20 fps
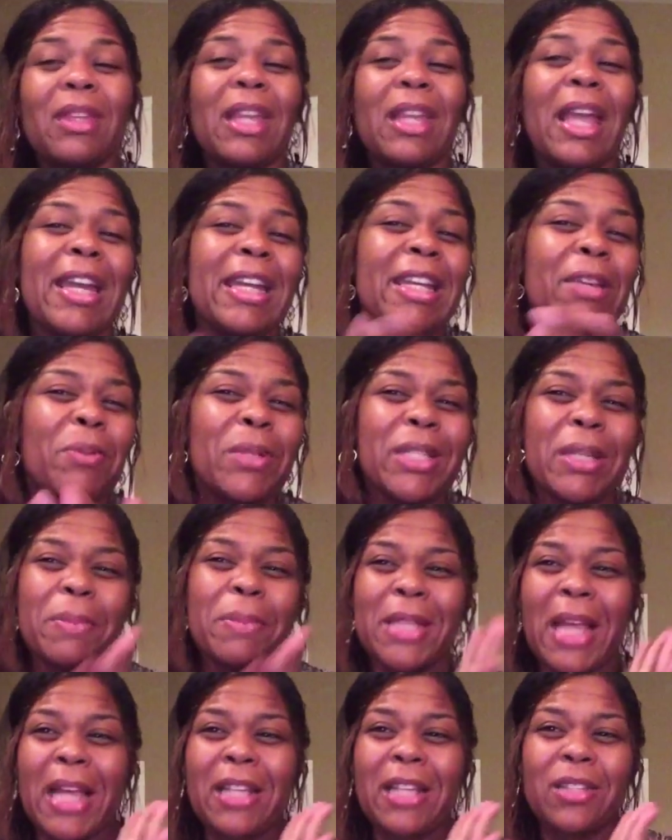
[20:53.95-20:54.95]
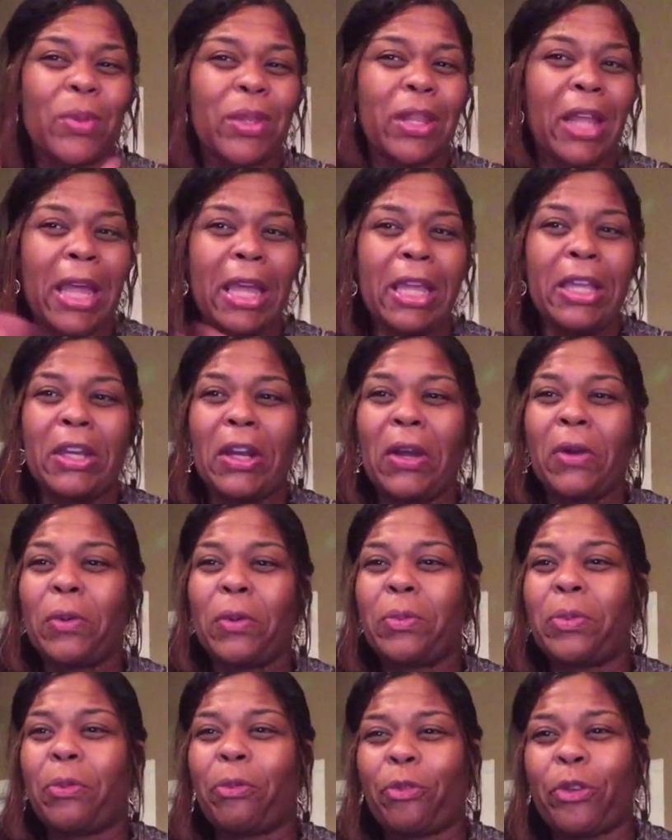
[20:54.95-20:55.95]
and he was obsessed with, like,
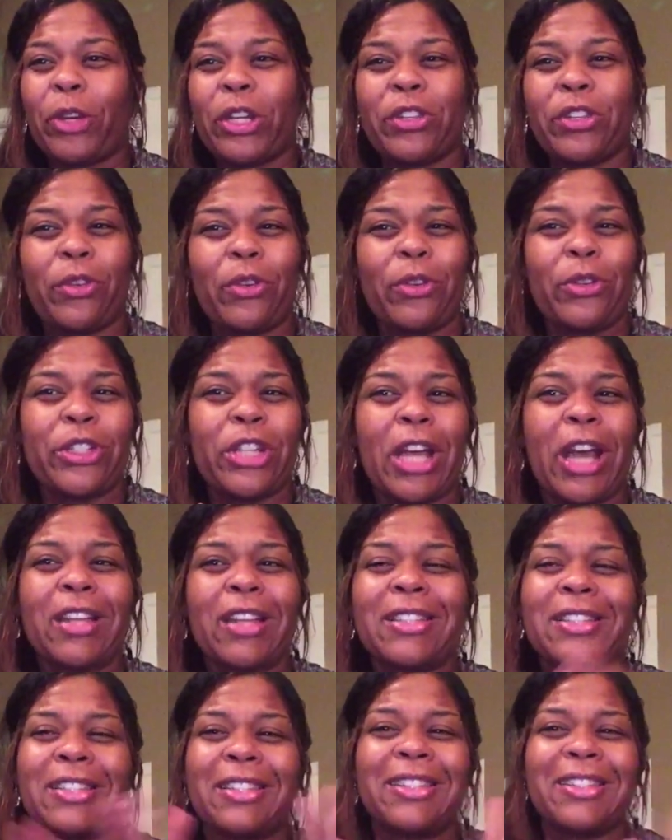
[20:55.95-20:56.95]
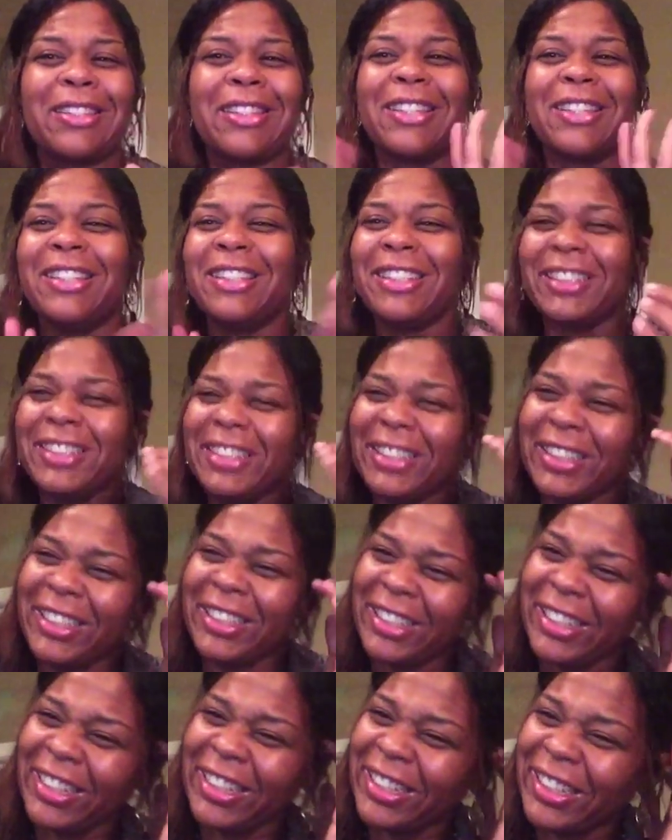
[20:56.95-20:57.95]
the free throw shots, and
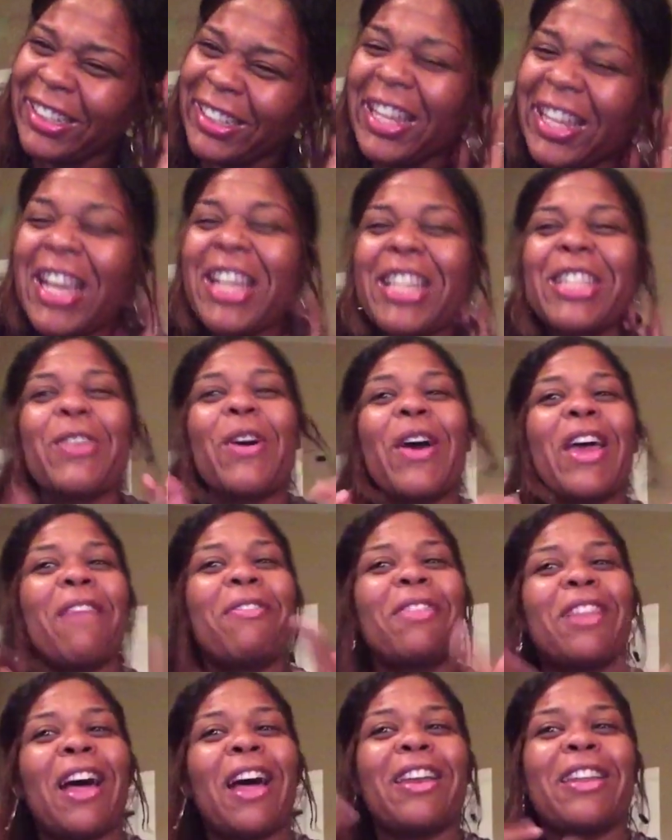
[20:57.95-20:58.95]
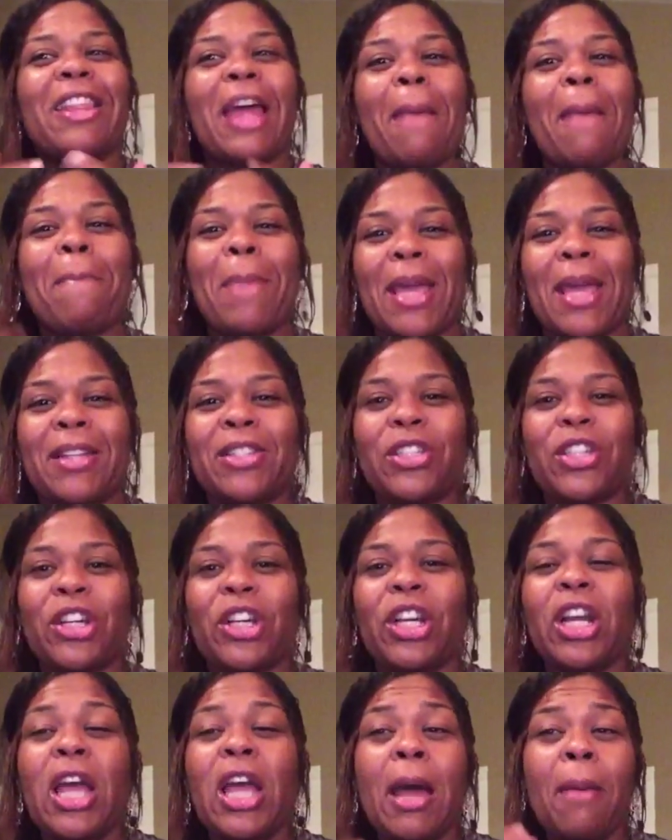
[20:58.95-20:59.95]
so I have a lot of that banter.